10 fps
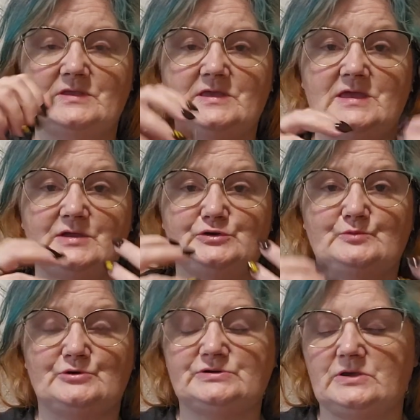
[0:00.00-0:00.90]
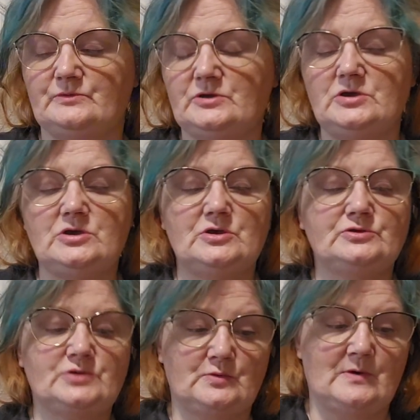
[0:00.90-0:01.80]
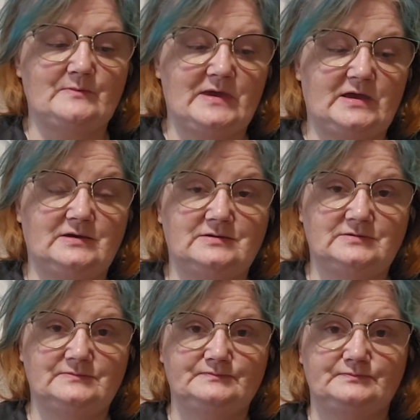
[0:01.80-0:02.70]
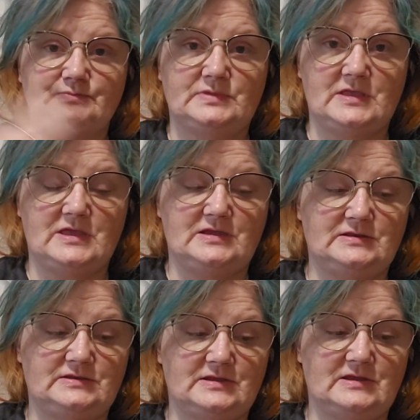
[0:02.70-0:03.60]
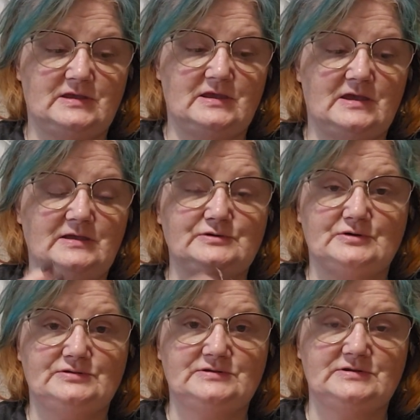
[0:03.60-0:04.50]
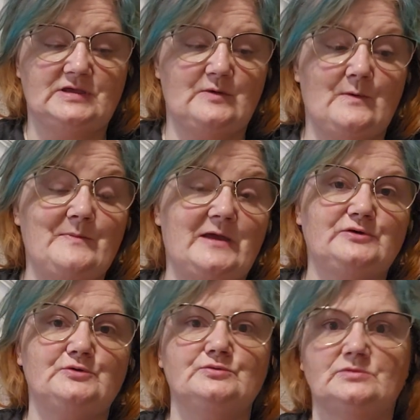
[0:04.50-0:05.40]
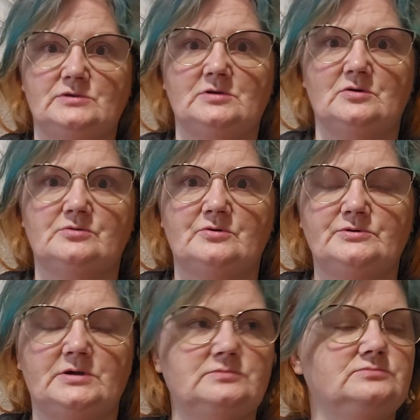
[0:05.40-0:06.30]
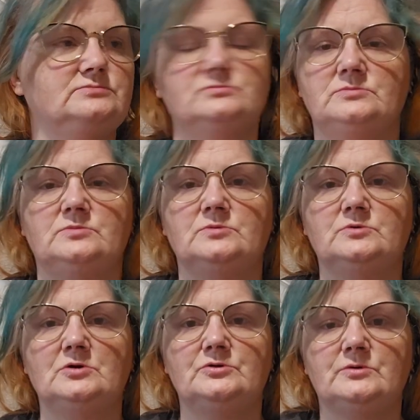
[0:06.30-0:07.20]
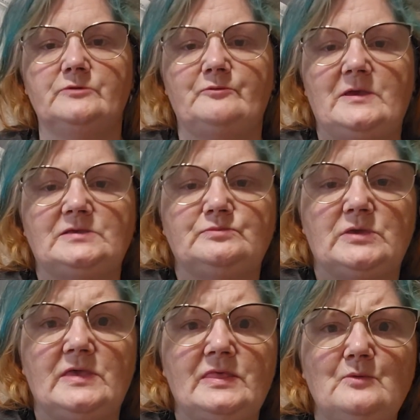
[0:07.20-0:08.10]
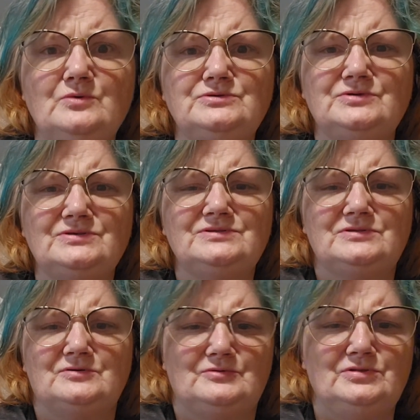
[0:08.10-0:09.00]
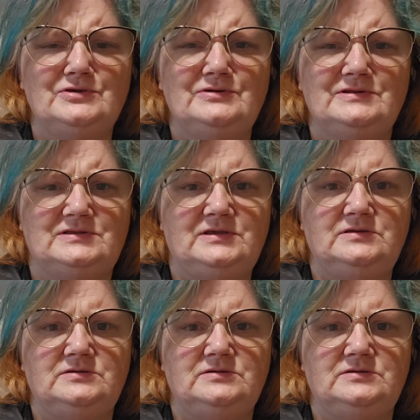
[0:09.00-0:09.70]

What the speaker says: it had too much give. So I went back and I adjusted and went back to single crochet. Good grief past me. And that was just earlier today.